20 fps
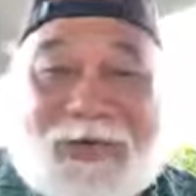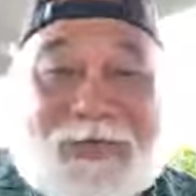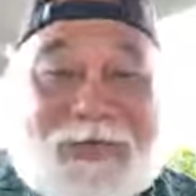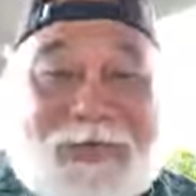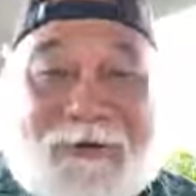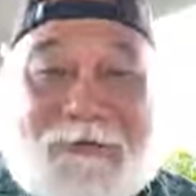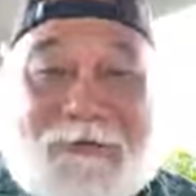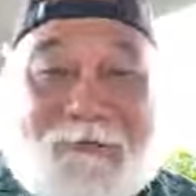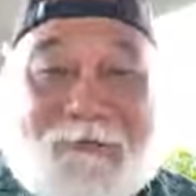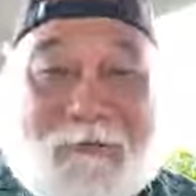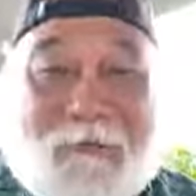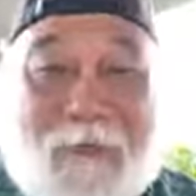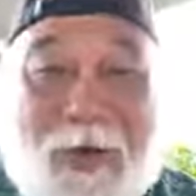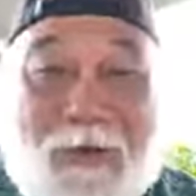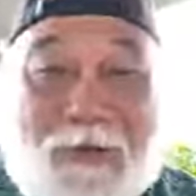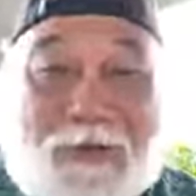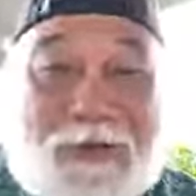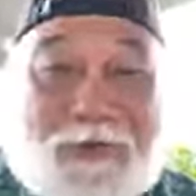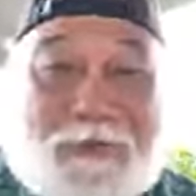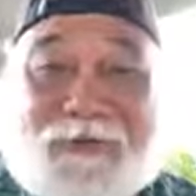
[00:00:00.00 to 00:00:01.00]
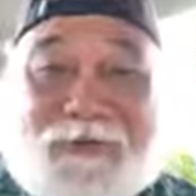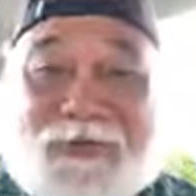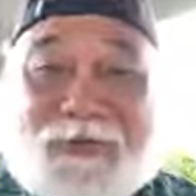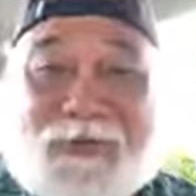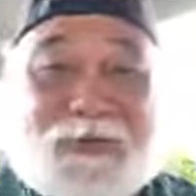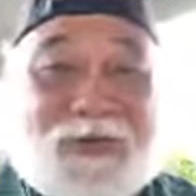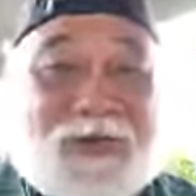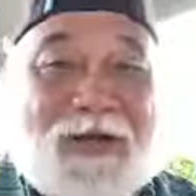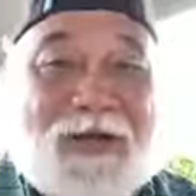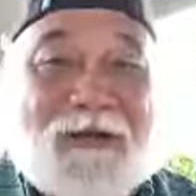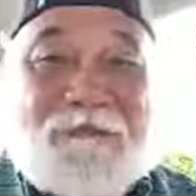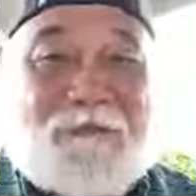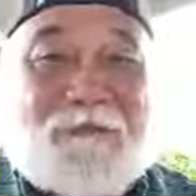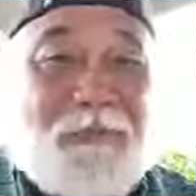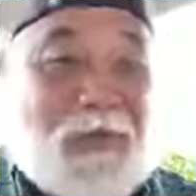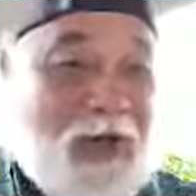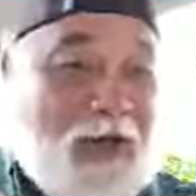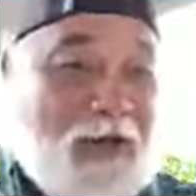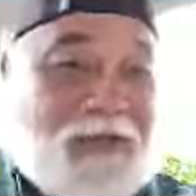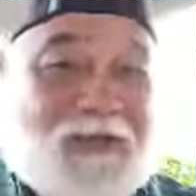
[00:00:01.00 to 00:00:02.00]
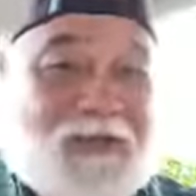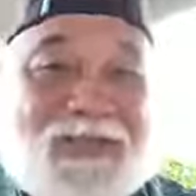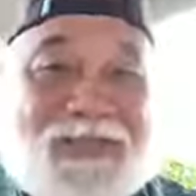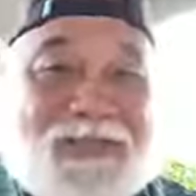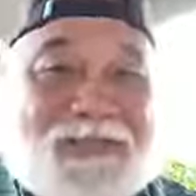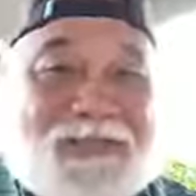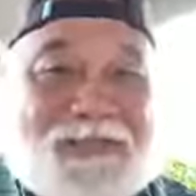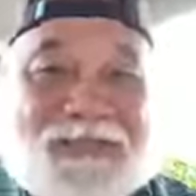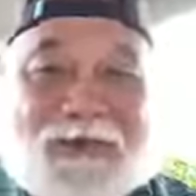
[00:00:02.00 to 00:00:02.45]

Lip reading: They're multiple abundance.